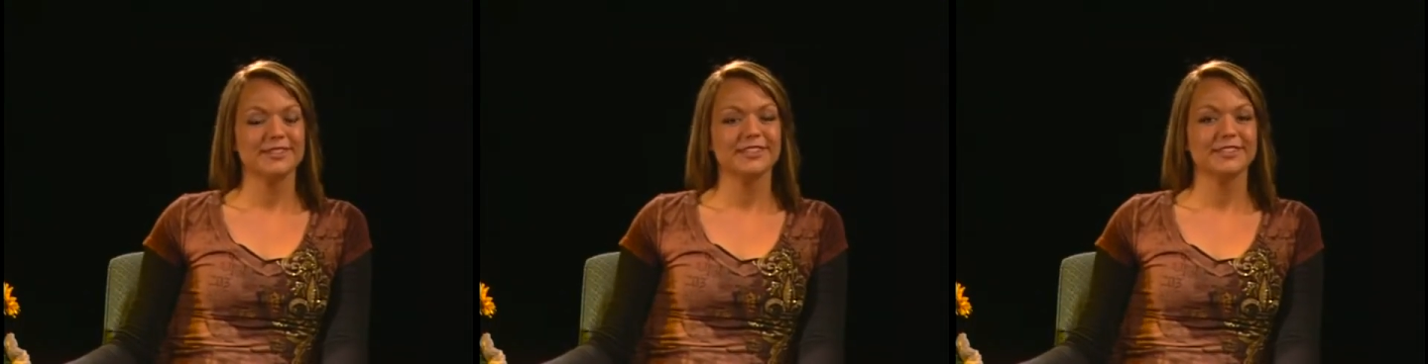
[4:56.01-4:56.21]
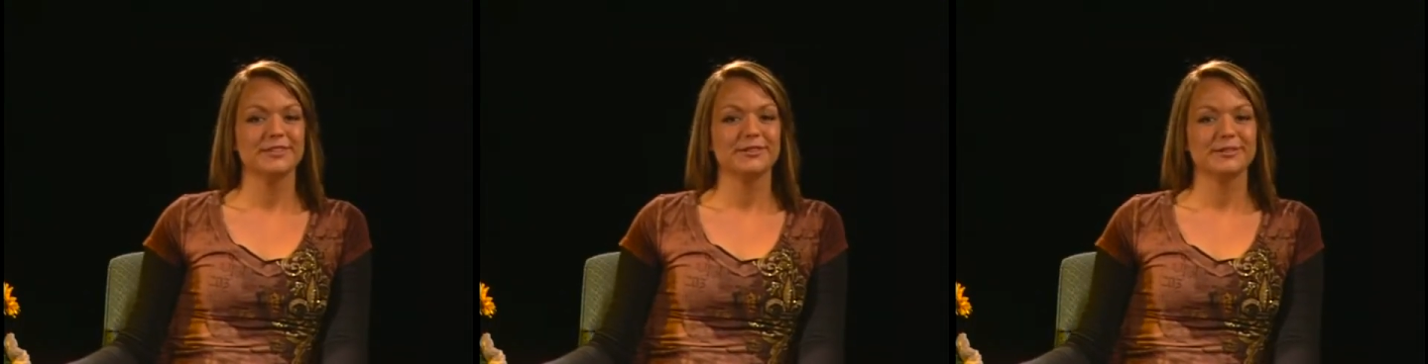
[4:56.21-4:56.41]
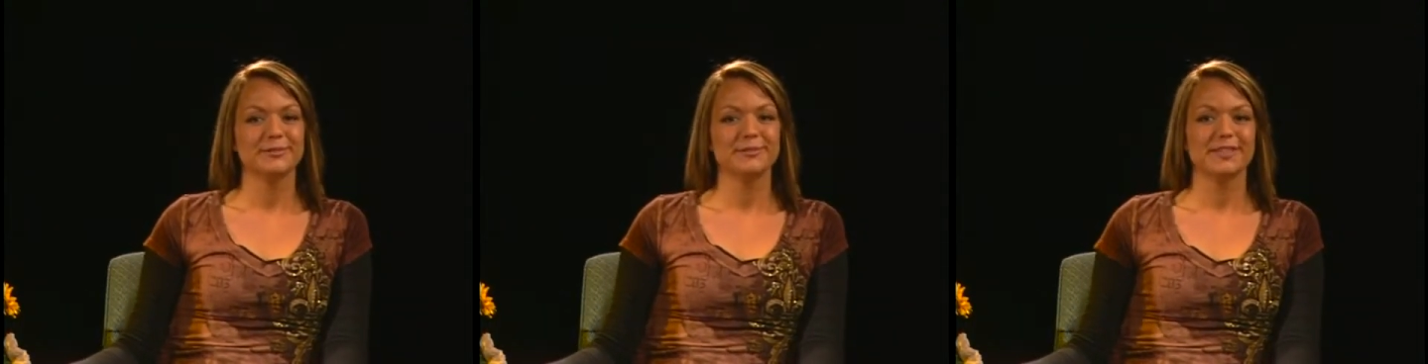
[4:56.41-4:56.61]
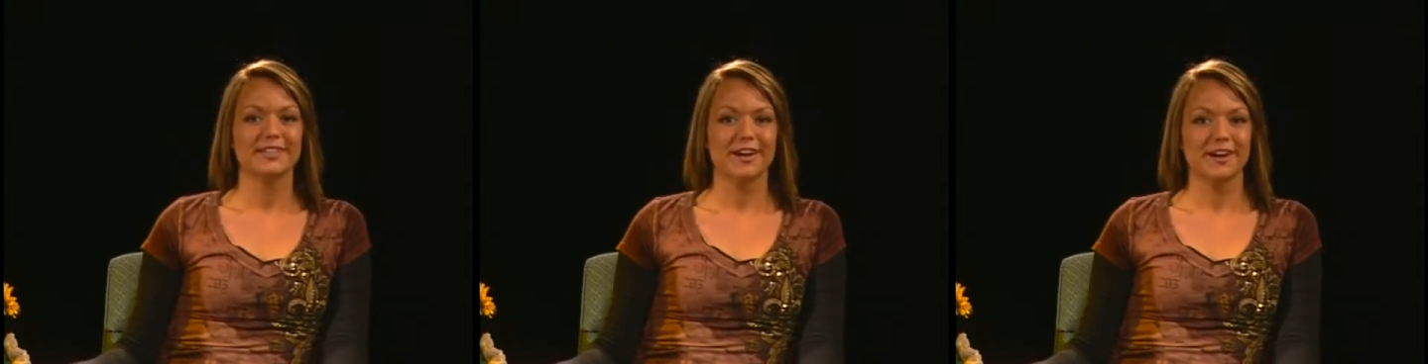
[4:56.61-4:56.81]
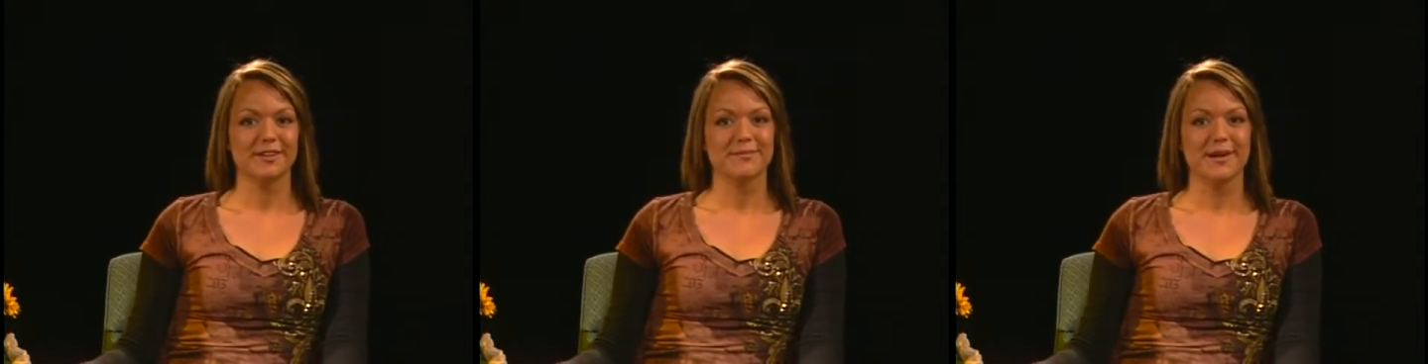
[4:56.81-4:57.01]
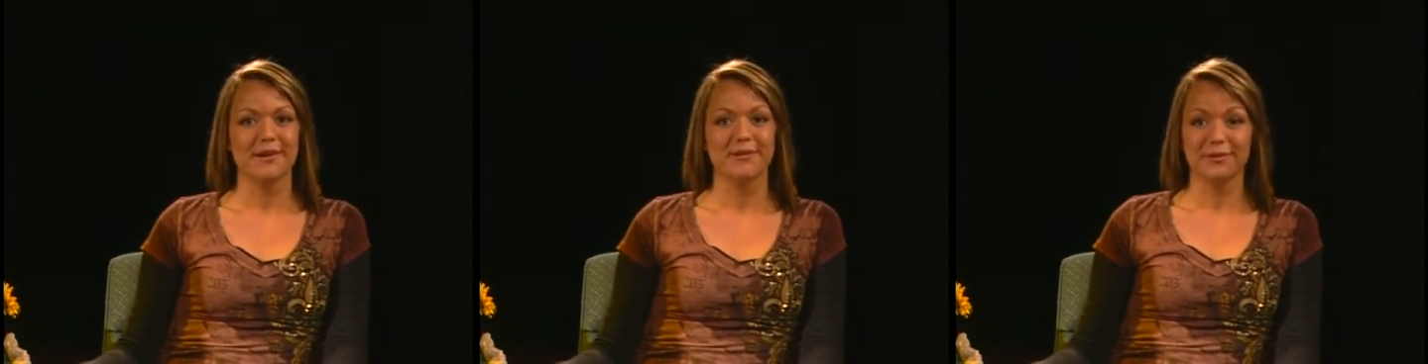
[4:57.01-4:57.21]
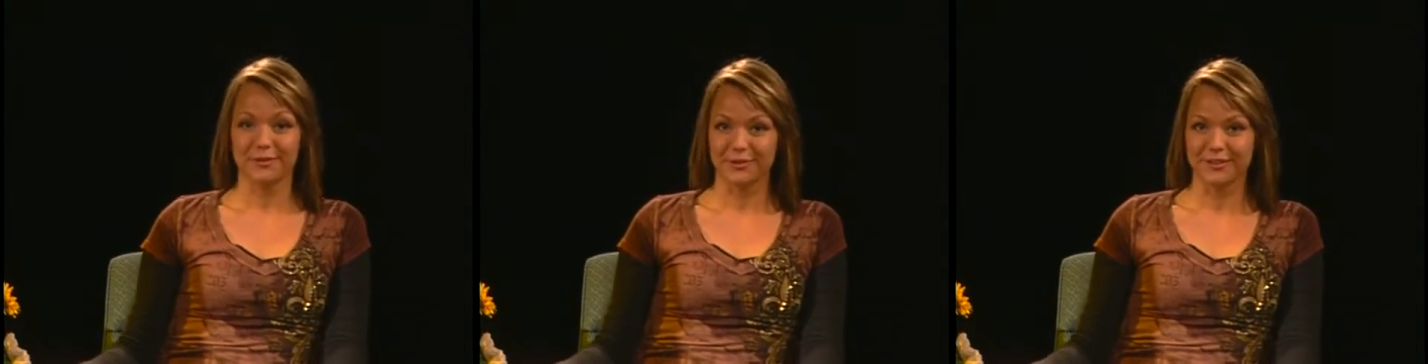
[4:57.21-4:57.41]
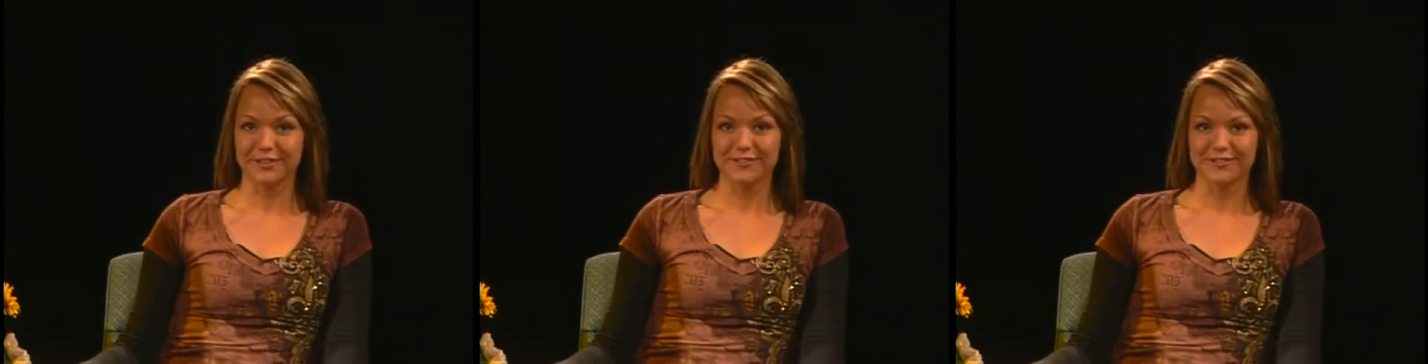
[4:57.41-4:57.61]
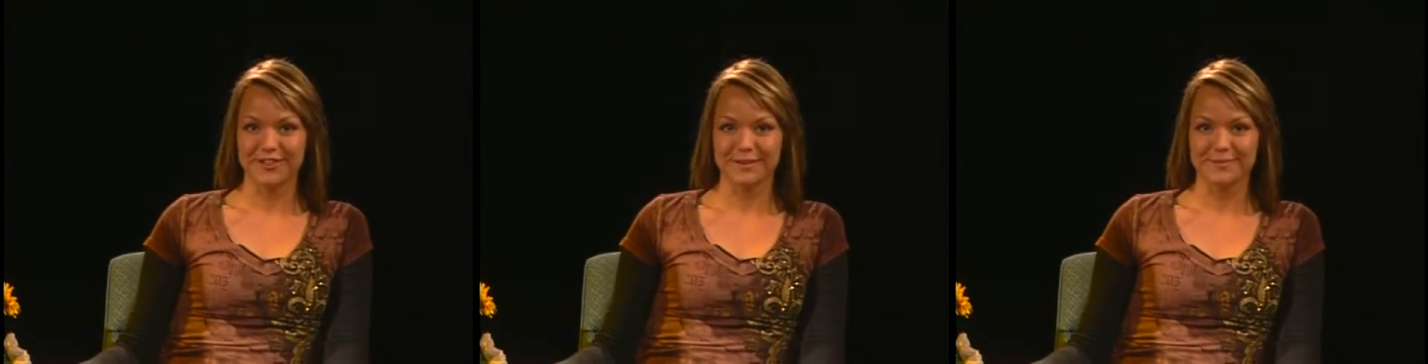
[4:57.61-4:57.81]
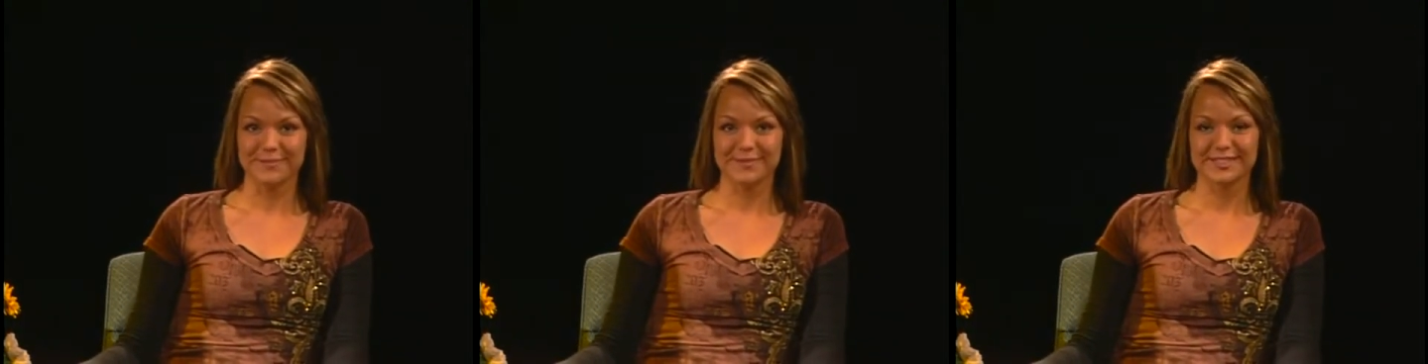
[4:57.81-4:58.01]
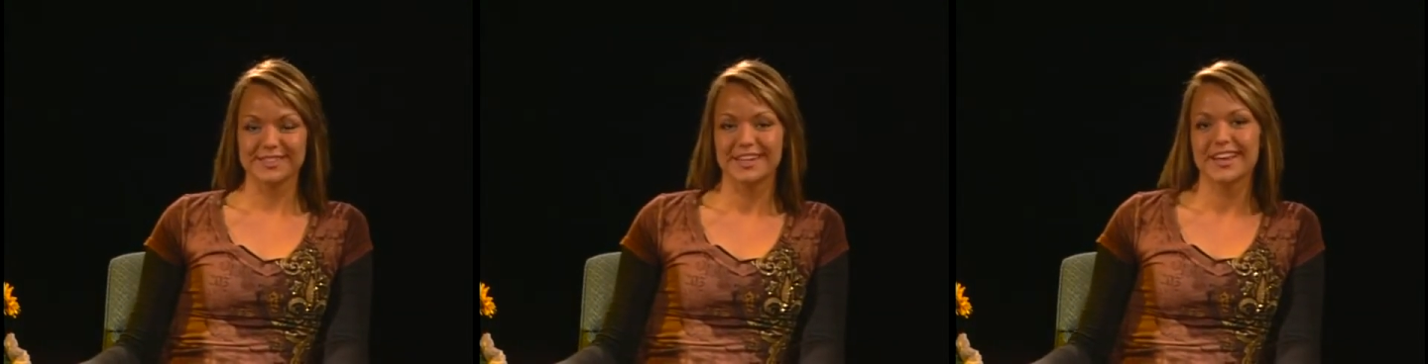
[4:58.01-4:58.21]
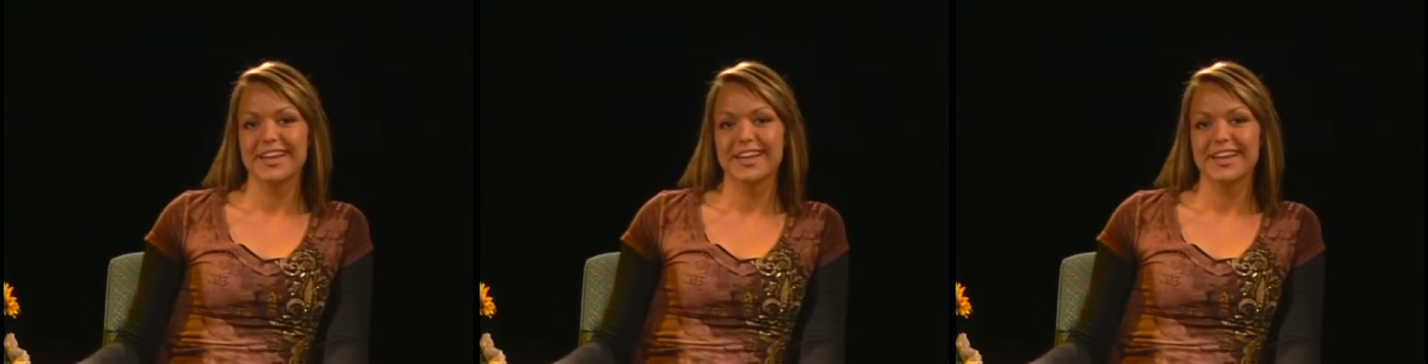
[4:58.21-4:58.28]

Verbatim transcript: are going to be talking about horror films,